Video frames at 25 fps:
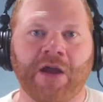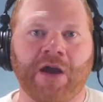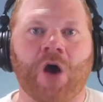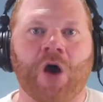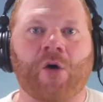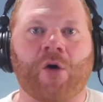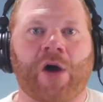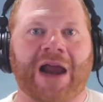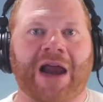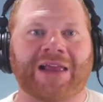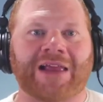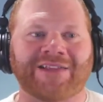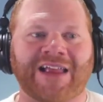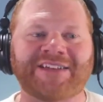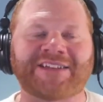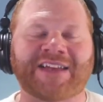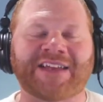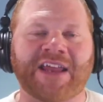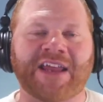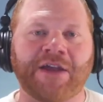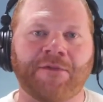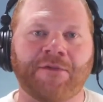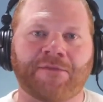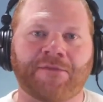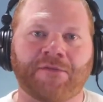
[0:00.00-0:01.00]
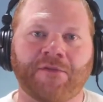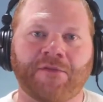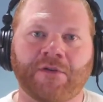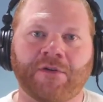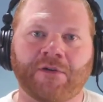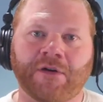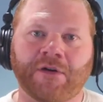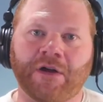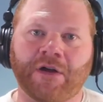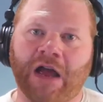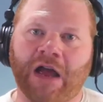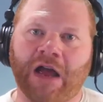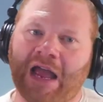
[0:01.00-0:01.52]
all right, let's give
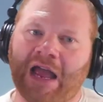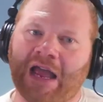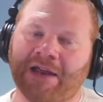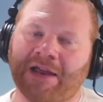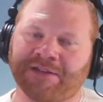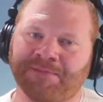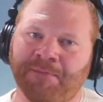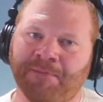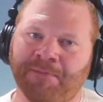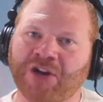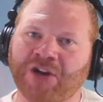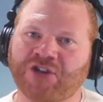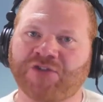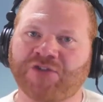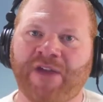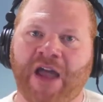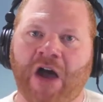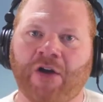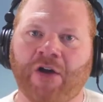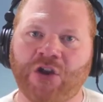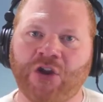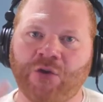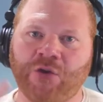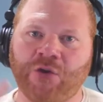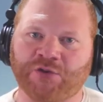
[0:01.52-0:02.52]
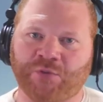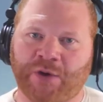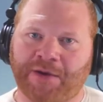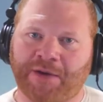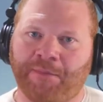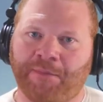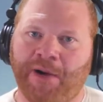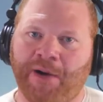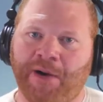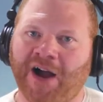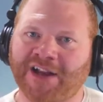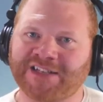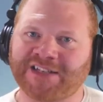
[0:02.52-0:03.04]
as much value as we can
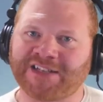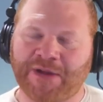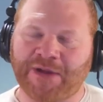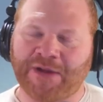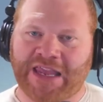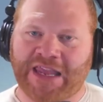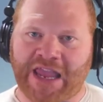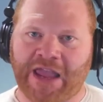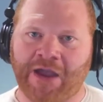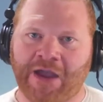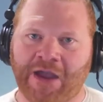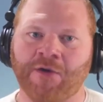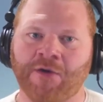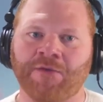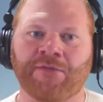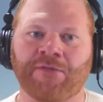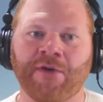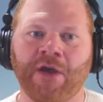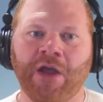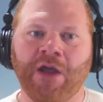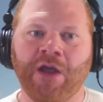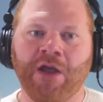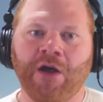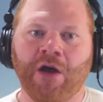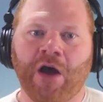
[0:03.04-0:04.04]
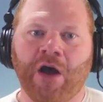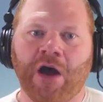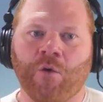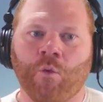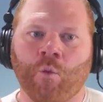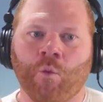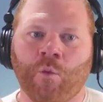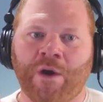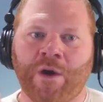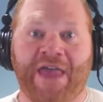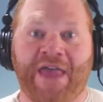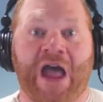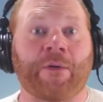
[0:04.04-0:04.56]
possibly give
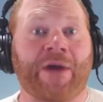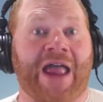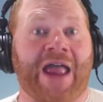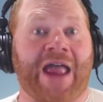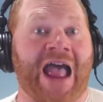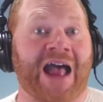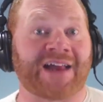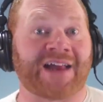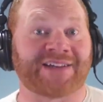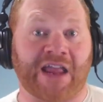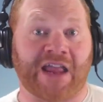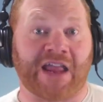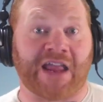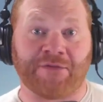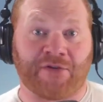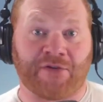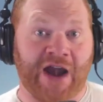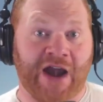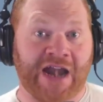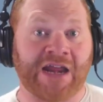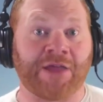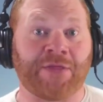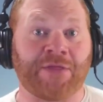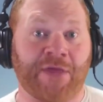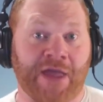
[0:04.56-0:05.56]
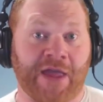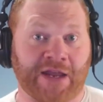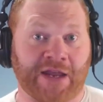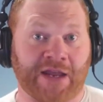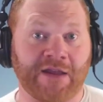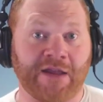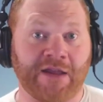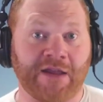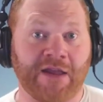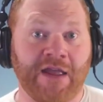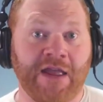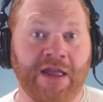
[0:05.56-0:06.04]
without asking for anything.